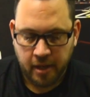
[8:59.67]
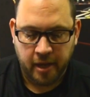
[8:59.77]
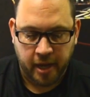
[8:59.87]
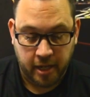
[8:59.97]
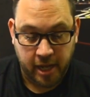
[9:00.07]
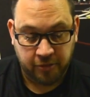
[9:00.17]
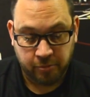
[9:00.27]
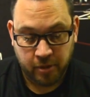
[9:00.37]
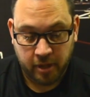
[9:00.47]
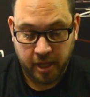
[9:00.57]
And that's
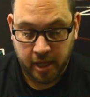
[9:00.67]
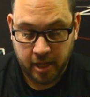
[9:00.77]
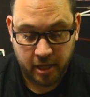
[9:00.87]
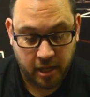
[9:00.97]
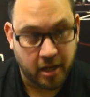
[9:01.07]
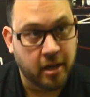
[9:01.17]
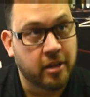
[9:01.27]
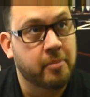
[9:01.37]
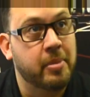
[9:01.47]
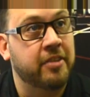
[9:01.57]
really
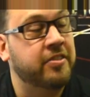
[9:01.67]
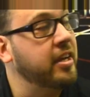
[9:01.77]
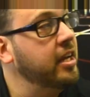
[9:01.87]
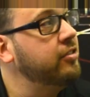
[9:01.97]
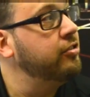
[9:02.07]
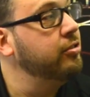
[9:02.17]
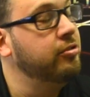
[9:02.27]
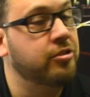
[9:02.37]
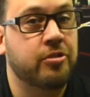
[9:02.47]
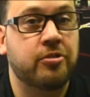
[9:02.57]
the best thing to
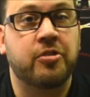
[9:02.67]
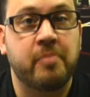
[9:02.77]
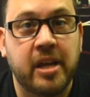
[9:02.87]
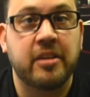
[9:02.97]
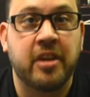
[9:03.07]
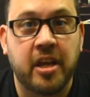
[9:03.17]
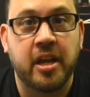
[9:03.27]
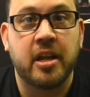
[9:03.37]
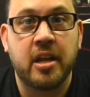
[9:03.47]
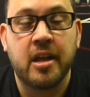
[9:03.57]
do to
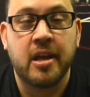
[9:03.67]
maintain